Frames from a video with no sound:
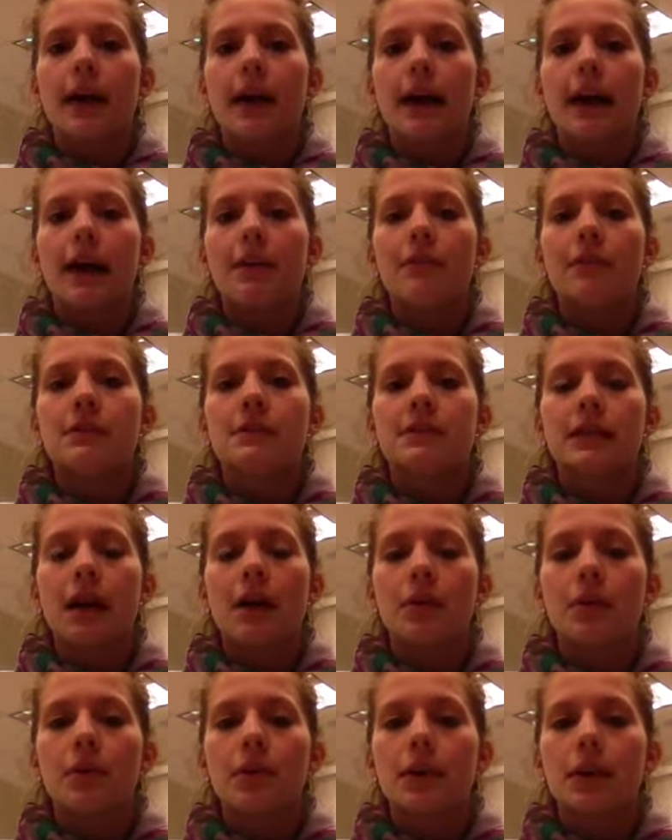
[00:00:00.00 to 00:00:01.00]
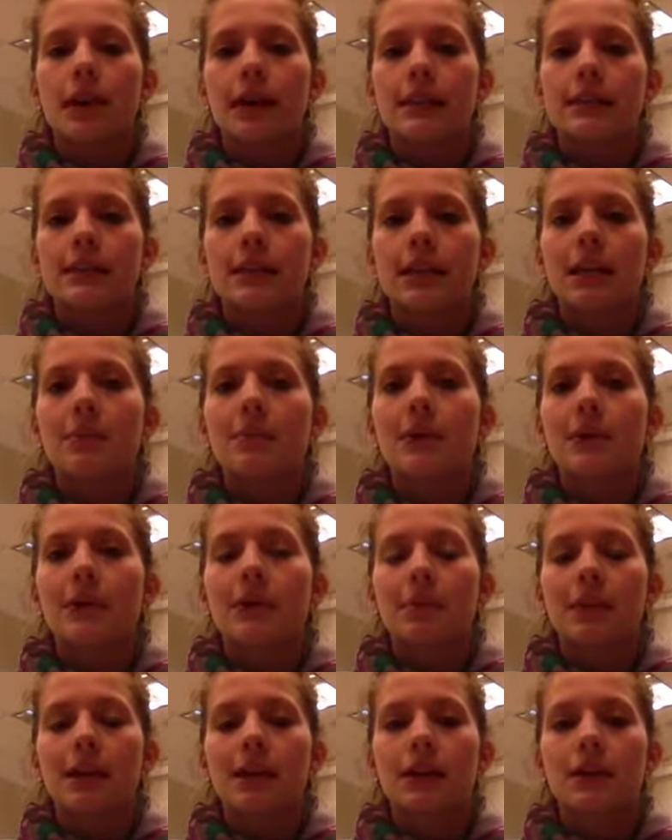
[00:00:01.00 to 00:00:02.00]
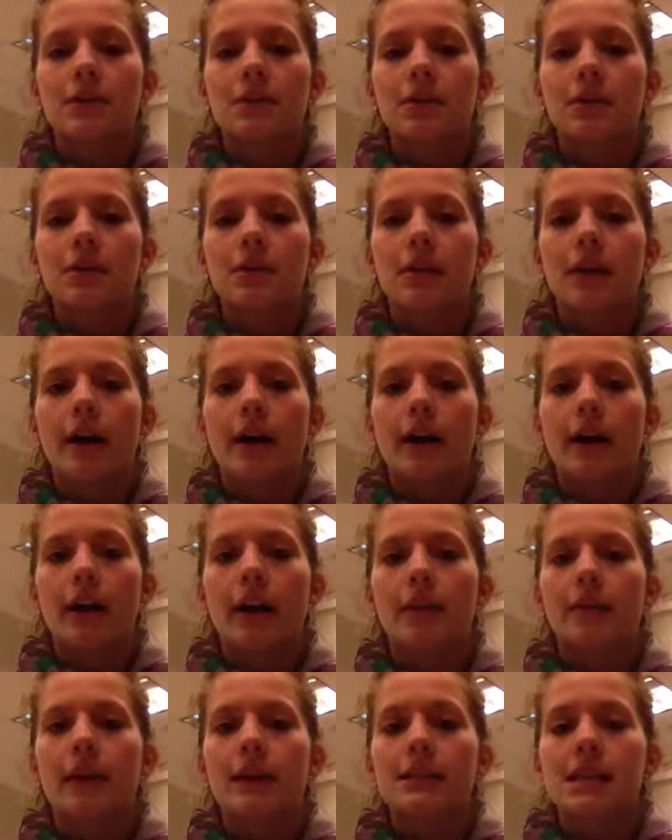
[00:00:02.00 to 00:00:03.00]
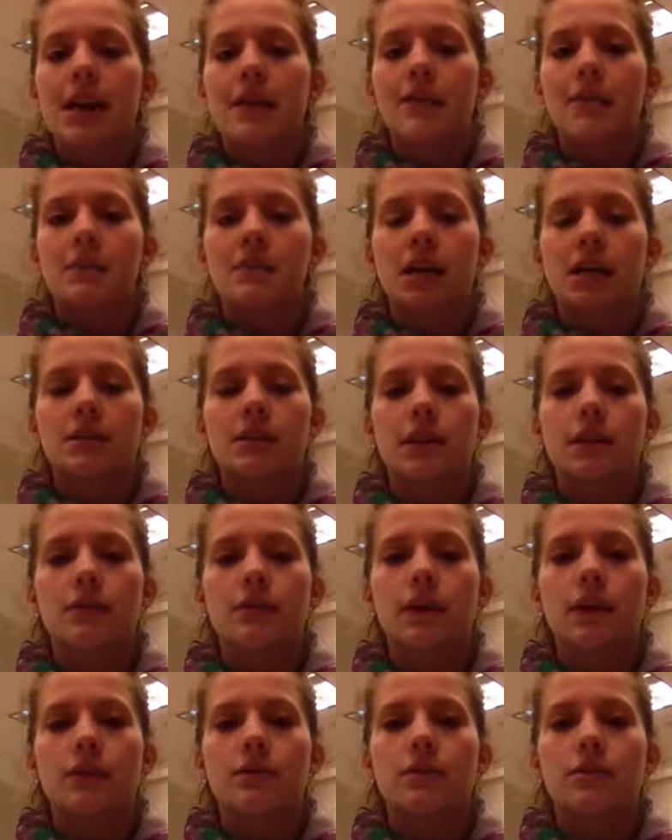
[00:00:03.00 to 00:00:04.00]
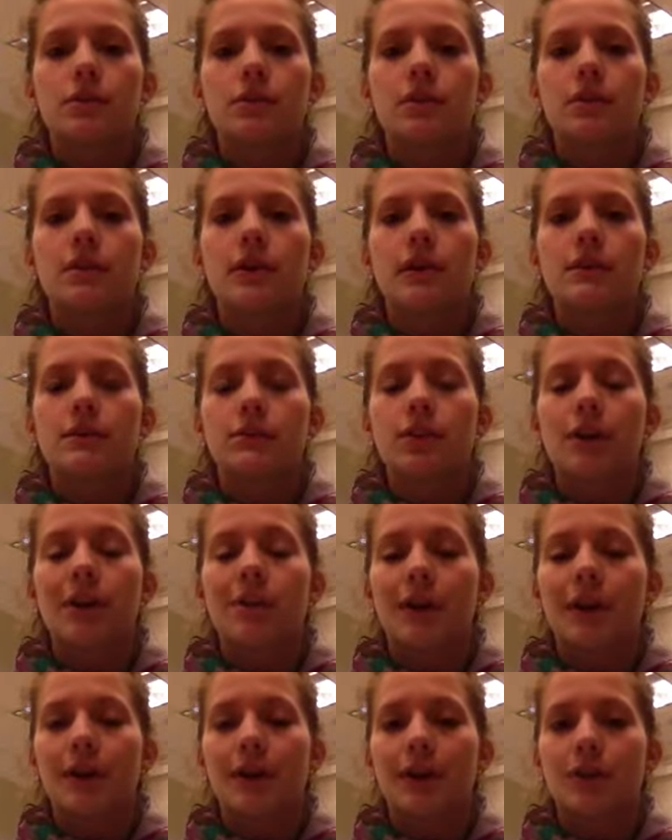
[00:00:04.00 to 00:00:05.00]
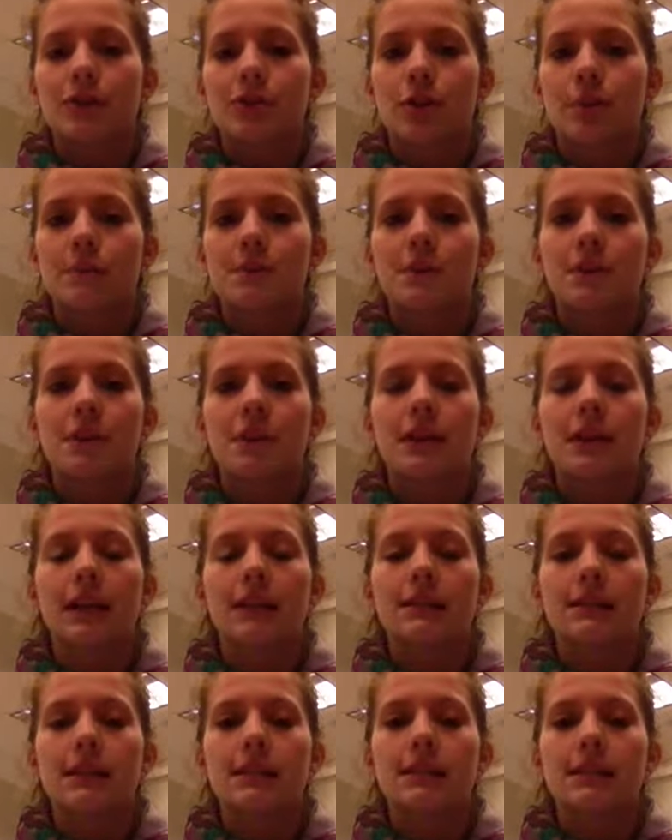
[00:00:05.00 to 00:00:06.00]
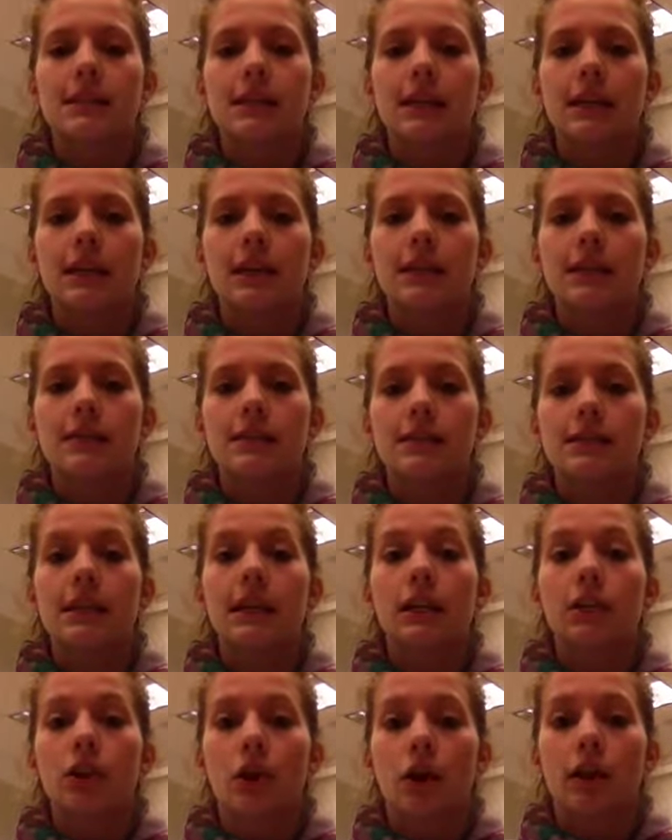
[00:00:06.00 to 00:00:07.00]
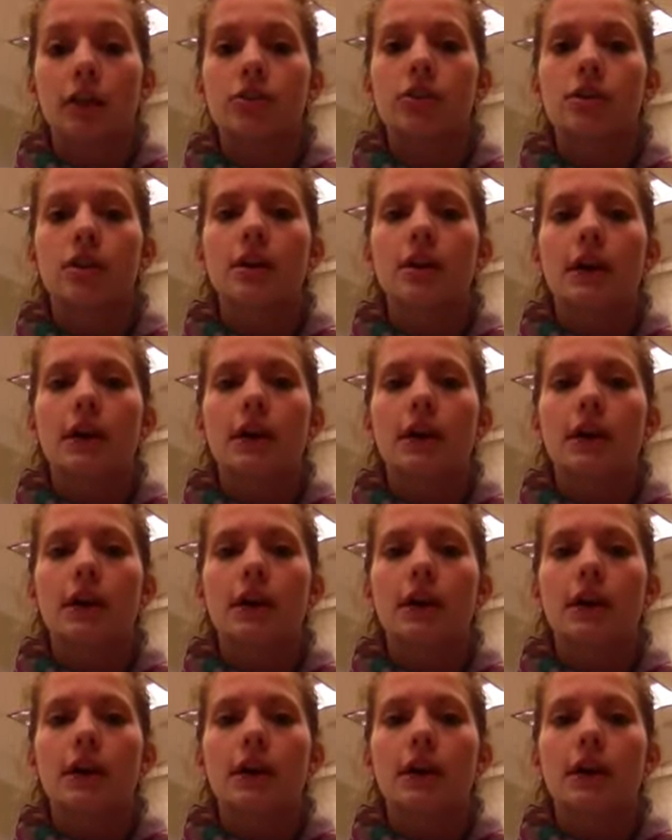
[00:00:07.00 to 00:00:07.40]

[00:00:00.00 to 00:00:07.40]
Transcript: I have it downloaded as an ebook on my Kindle, and I'd like to have it projected onto a screen in my classroom so that the kids can see it large